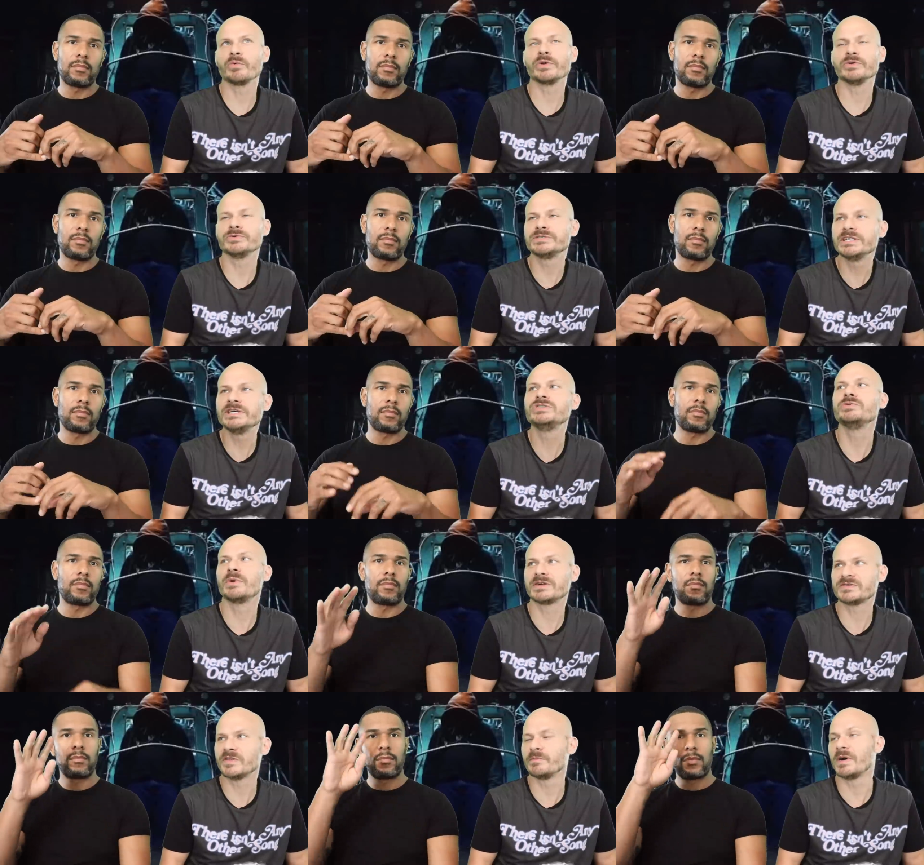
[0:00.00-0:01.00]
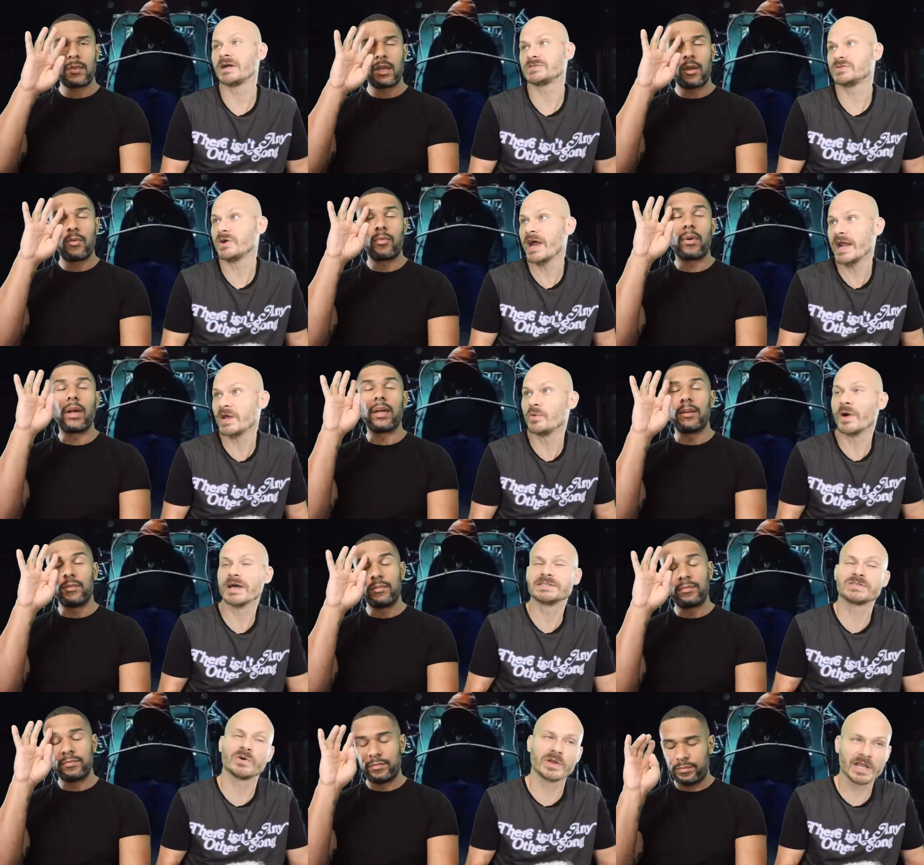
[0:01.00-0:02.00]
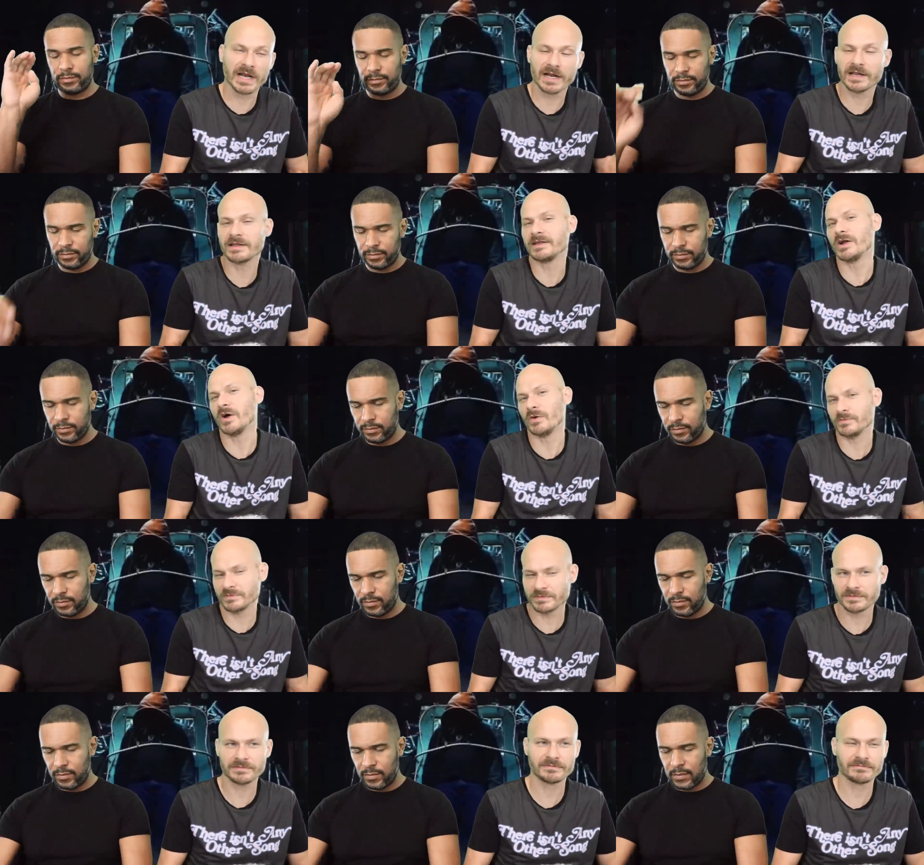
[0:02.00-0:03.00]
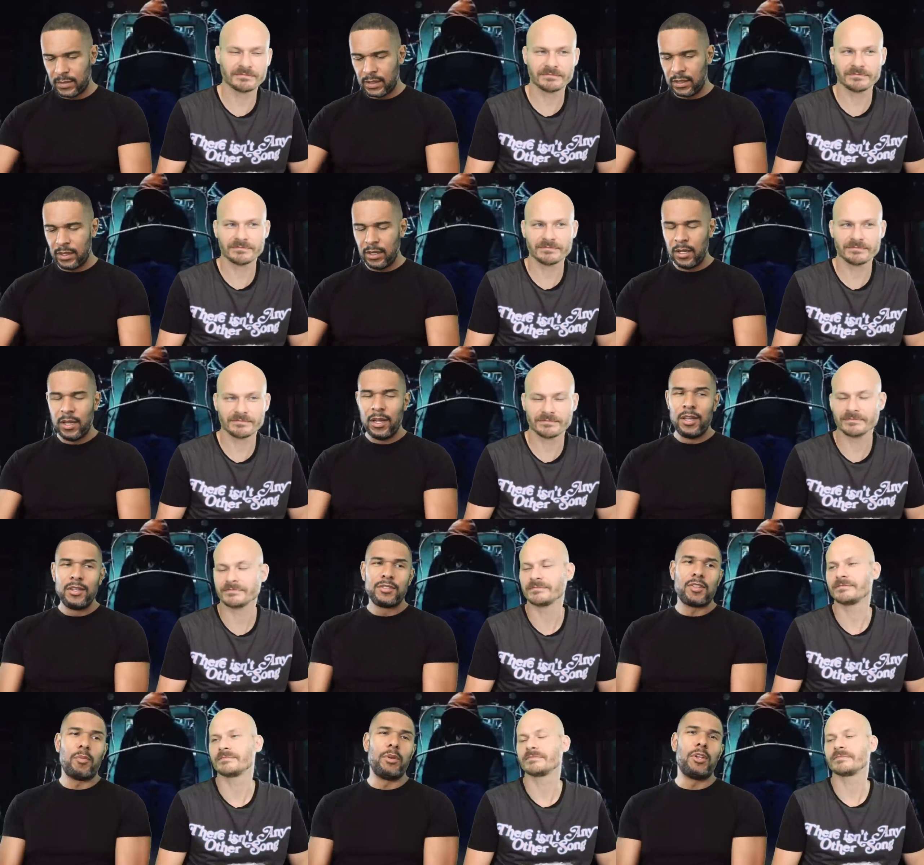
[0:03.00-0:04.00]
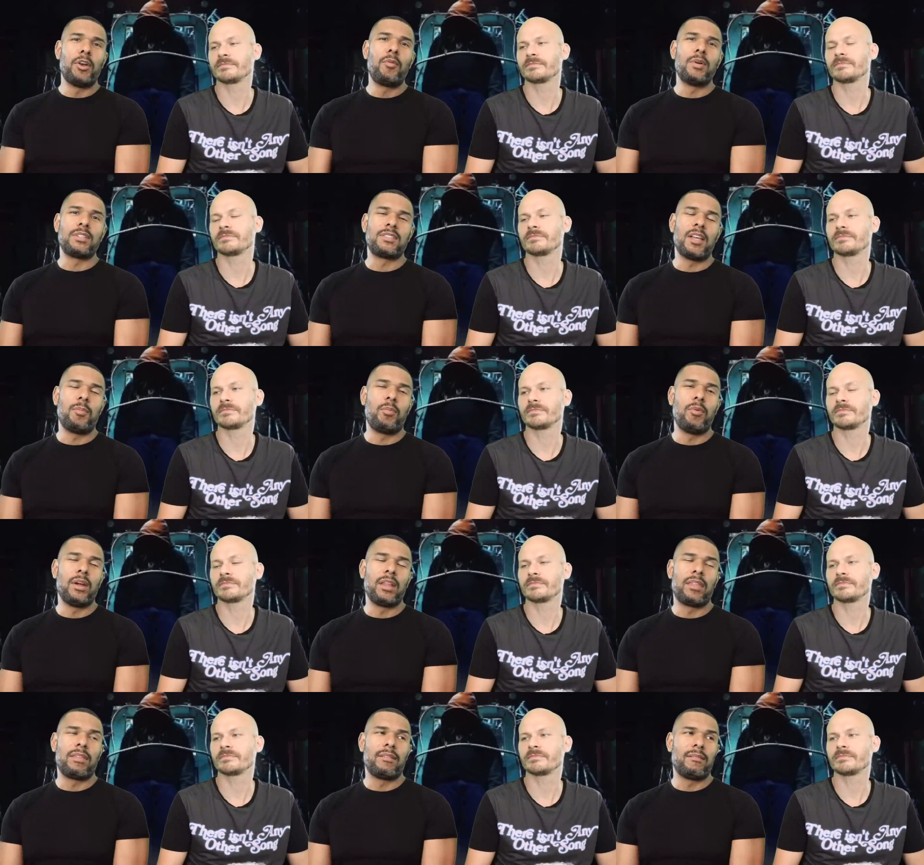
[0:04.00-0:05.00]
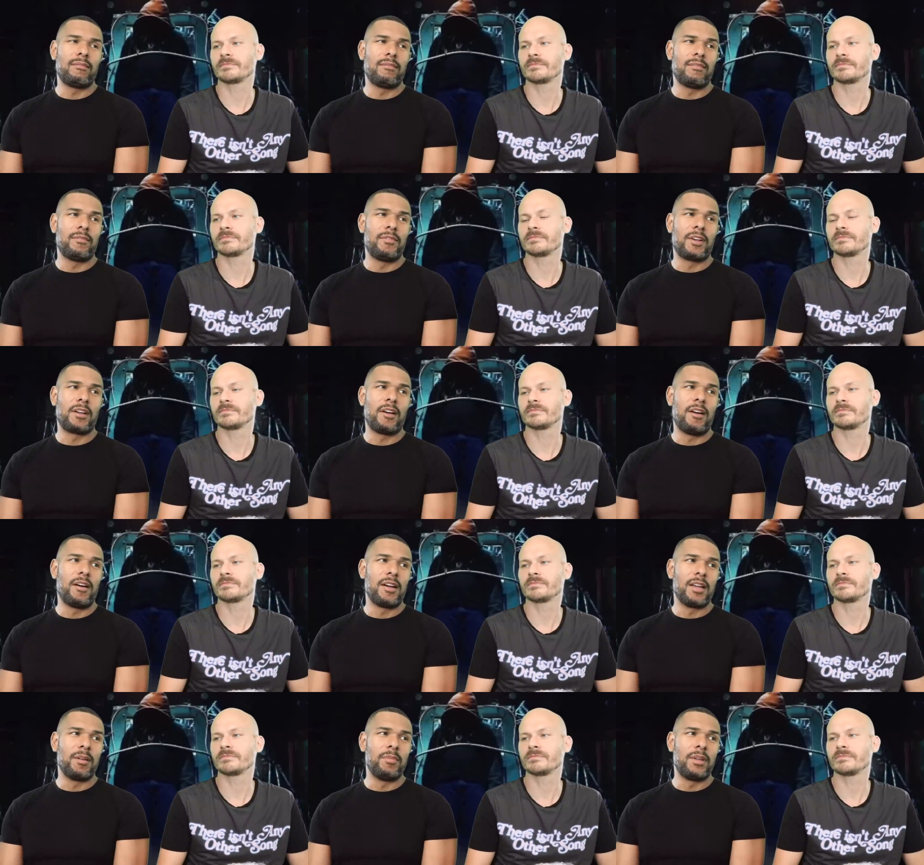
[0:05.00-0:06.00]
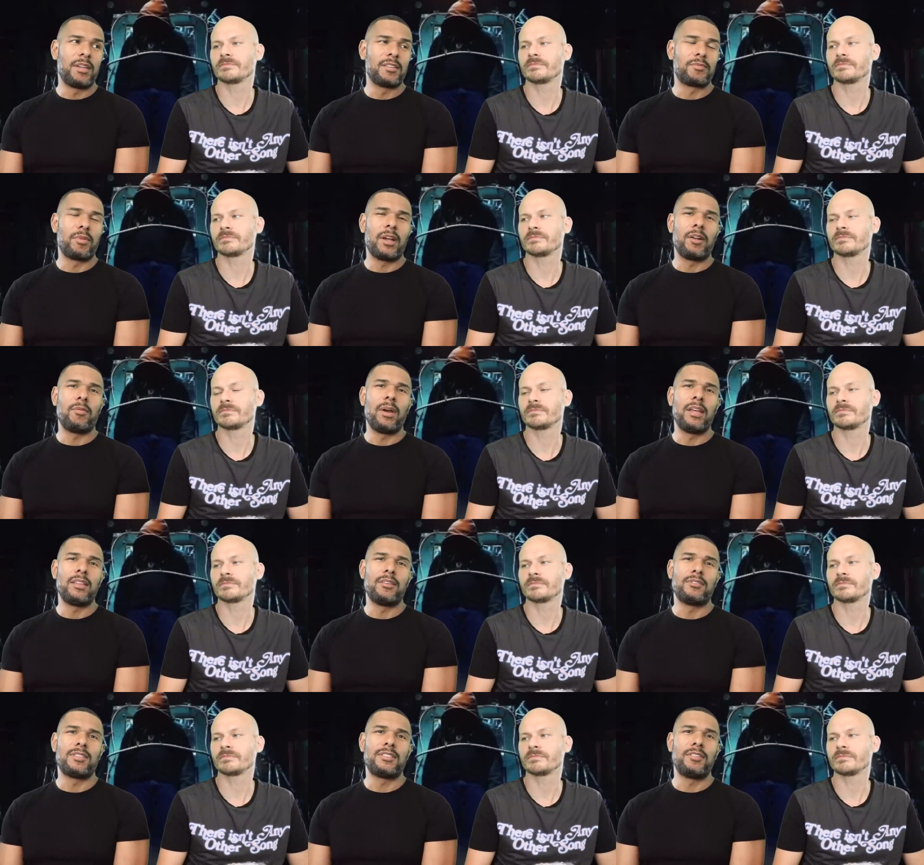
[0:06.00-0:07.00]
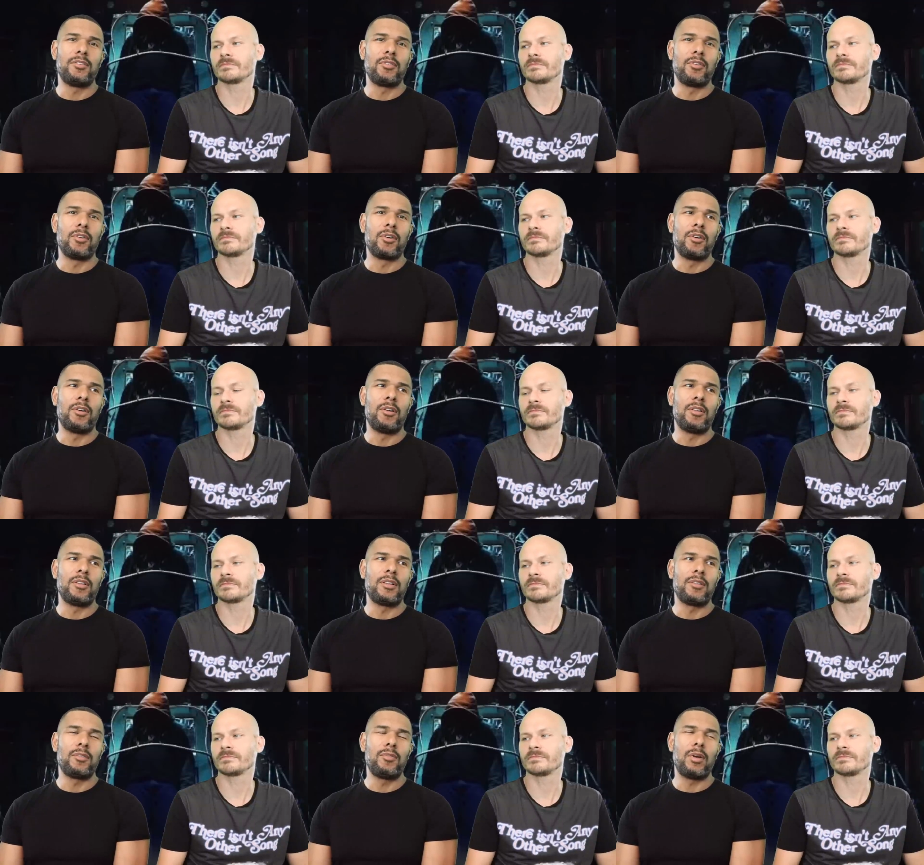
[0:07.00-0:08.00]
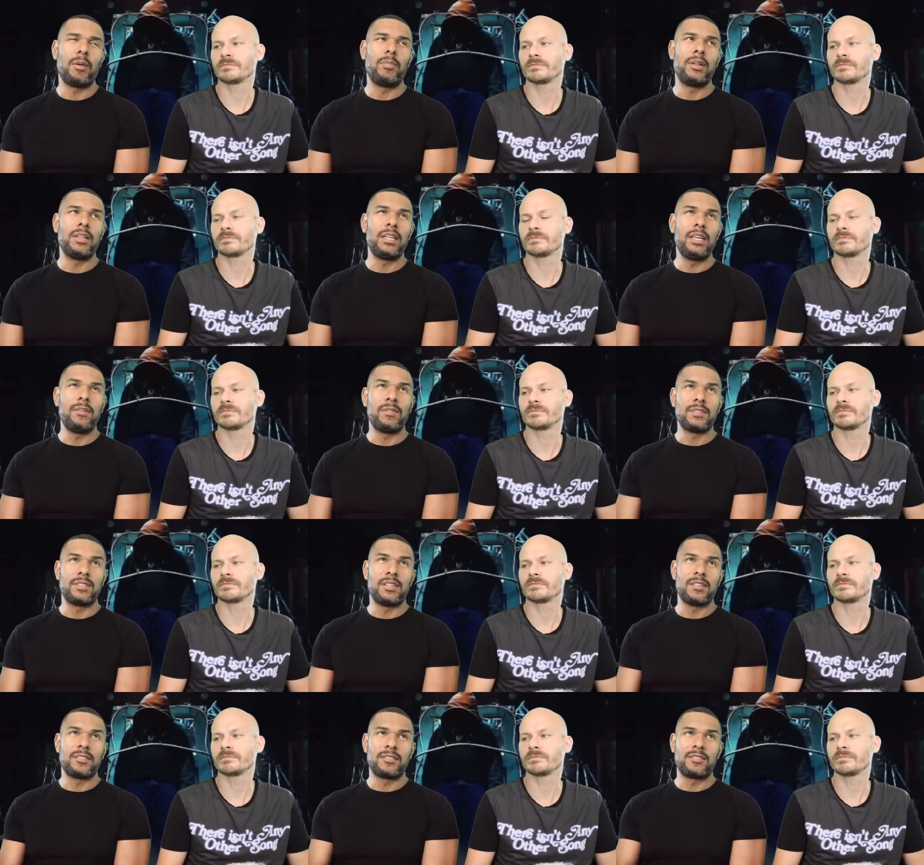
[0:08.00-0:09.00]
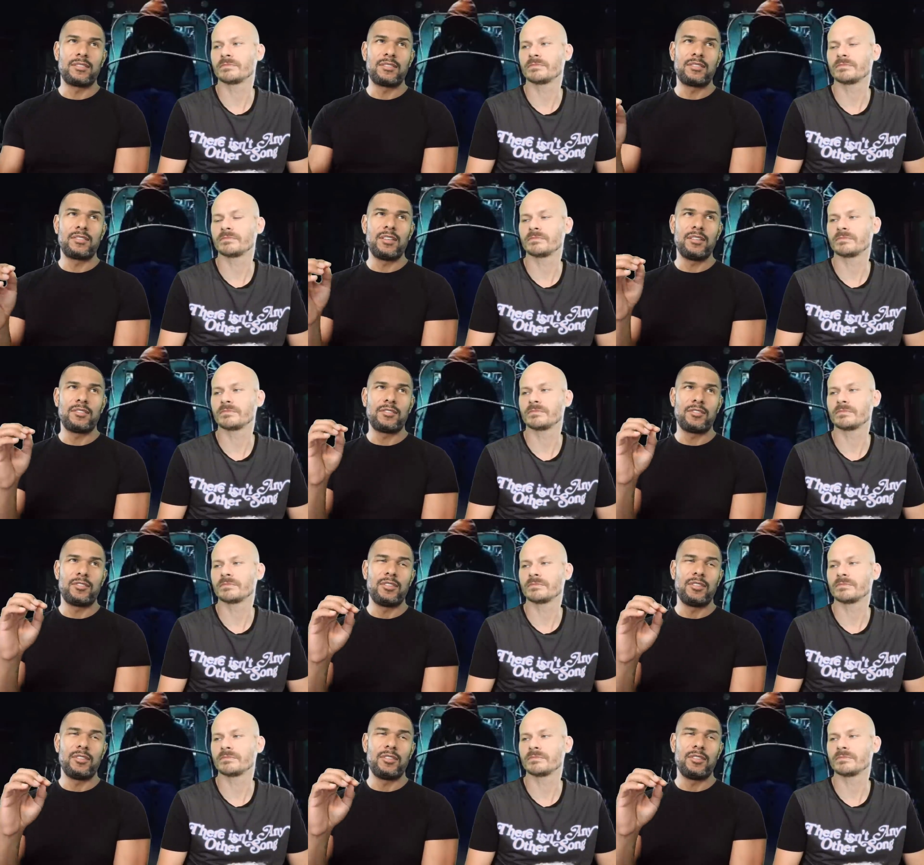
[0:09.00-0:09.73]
Speaker 1: when you see
Speaker 2: too much of the monster anyway. Right. So that you know. So we know what's up with Vicaria because right away there's this little girl who I believe is the sis